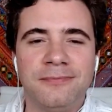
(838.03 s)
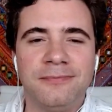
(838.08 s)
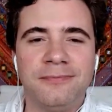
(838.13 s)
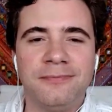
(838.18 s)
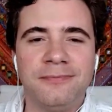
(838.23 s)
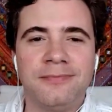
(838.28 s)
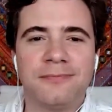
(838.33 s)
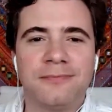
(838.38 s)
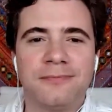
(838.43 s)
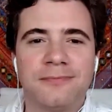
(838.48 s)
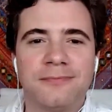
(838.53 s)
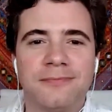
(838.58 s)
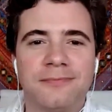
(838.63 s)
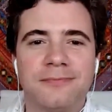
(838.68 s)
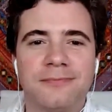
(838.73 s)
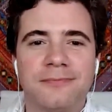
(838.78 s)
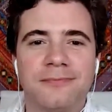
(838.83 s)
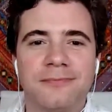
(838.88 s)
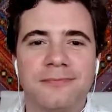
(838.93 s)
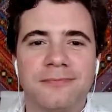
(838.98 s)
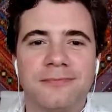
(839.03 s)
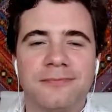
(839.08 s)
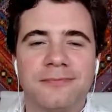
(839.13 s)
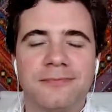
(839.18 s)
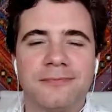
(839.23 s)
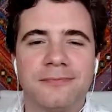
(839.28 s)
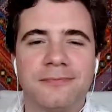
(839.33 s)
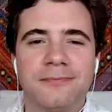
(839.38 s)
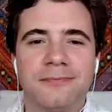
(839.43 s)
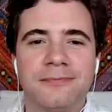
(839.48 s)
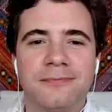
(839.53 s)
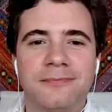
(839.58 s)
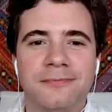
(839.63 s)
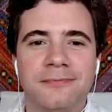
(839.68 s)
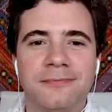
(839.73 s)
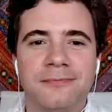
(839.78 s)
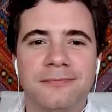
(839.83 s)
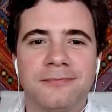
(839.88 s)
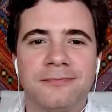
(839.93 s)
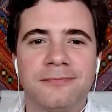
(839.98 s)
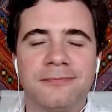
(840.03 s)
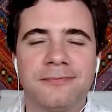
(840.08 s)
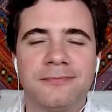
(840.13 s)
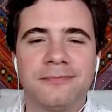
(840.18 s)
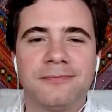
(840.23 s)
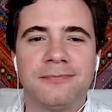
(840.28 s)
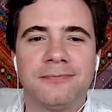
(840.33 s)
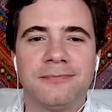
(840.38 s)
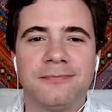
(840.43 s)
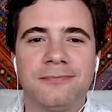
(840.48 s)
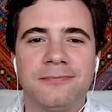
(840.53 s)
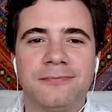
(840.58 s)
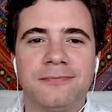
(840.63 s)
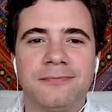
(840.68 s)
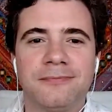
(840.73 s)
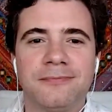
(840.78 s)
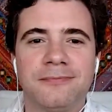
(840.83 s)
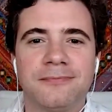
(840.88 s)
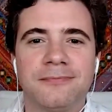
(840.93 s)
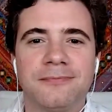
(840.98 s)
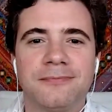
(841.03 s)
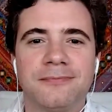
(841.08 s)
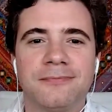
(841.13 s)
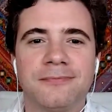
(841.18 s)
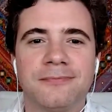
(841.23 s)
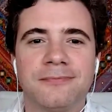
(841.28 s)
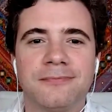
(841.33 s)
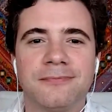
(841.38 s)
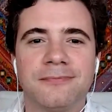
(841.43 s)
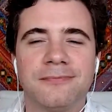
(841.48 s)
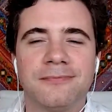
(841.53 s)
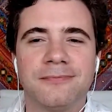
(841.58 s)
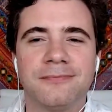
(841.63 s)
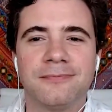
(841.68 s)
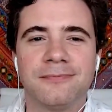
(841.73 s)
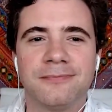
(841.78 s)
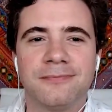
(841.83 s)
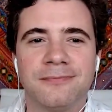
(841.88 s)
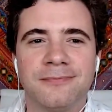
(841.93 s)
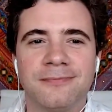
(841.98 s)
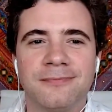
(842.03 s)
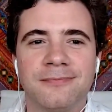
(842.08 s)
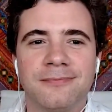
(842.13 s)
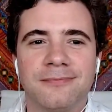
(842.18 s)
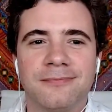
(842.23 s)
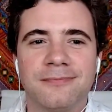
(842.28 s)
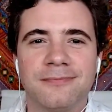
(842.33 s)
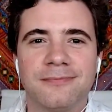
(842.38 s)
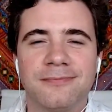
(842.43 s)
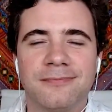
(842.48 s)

(silent)